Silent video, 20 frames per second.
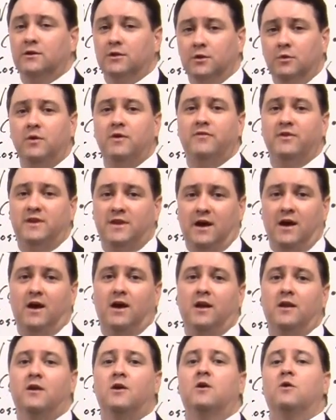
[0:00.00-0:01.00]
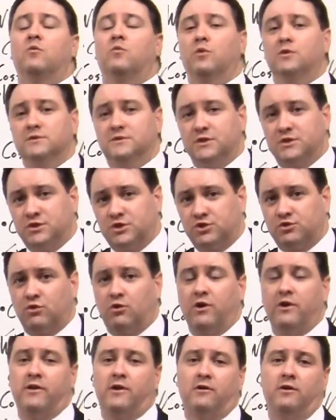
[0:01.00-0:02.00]
Louis Vuitton will
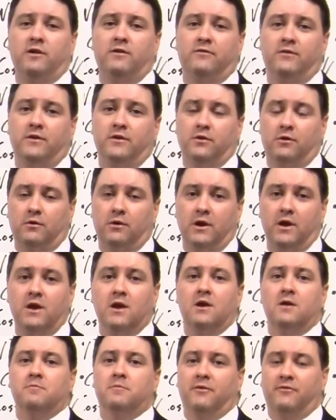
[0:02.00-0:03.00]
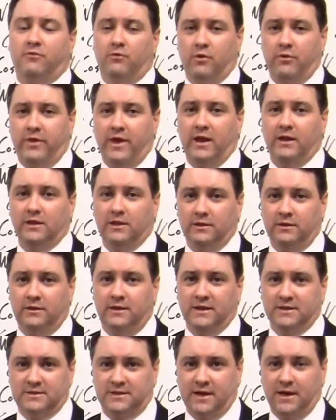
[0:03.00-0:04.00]
destroy their inventory before they
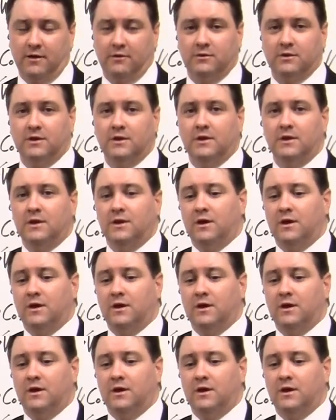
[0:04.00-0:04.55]
discount,